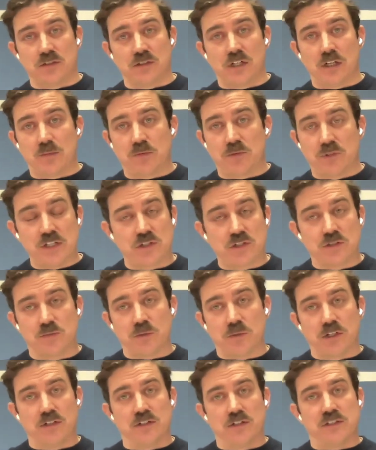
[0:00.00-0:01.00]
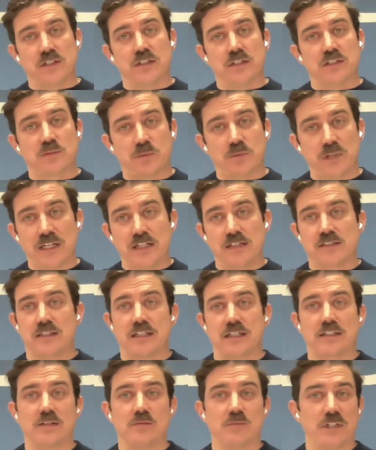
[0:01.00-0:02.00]
or operational partners in the space
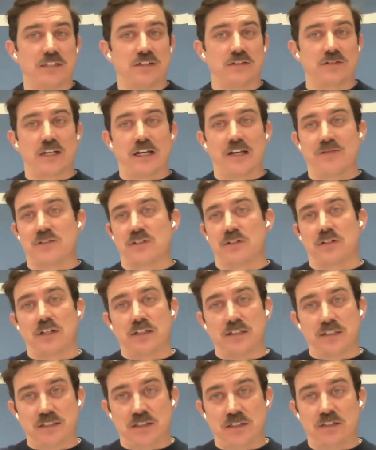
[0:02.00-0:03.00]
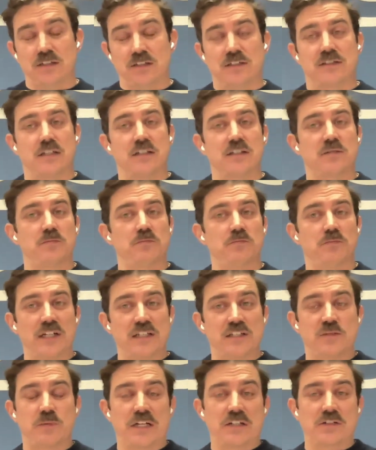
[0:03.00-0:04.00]
that can make your lives a lot easier as they
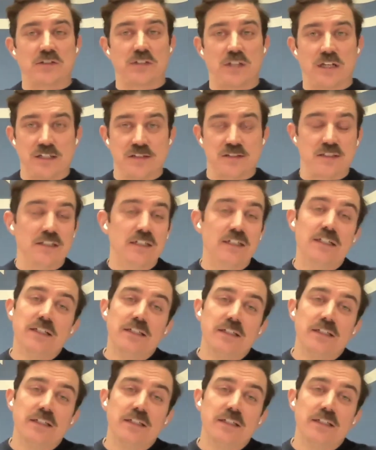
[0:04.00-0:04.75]
might specialize